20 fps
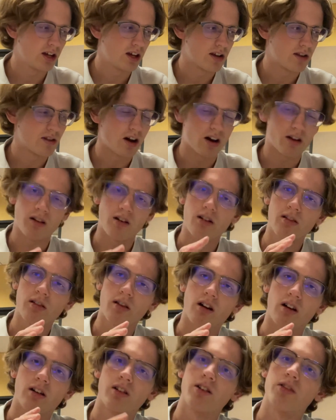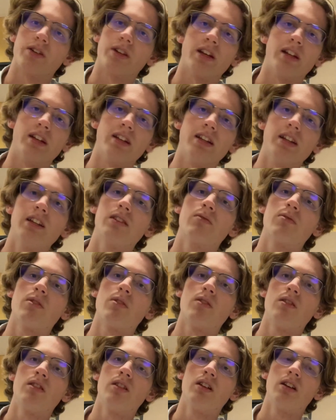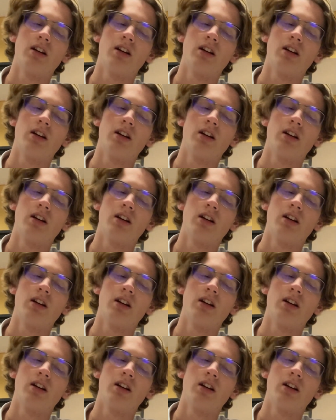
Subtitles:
not all are created equal,